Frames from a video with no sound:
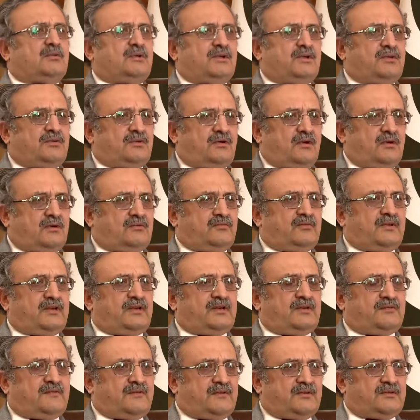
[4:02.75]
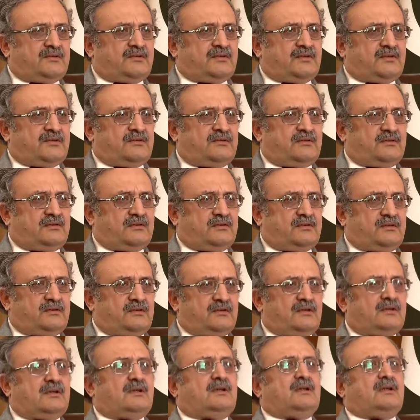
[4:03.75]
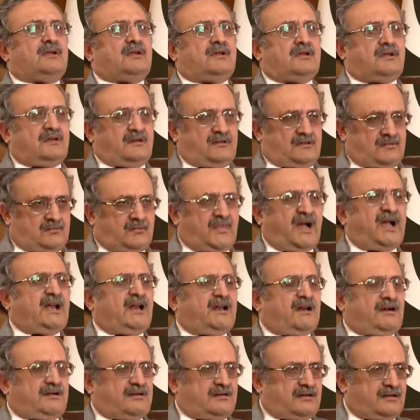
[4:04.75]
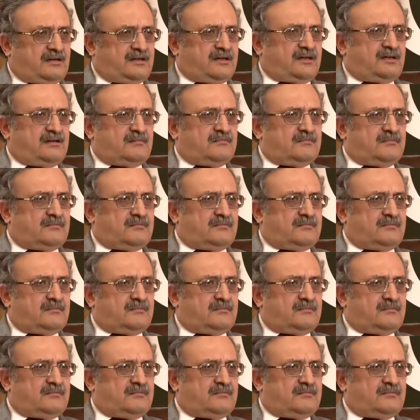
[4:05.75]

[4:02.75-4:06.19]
resolve their differences bilaterally,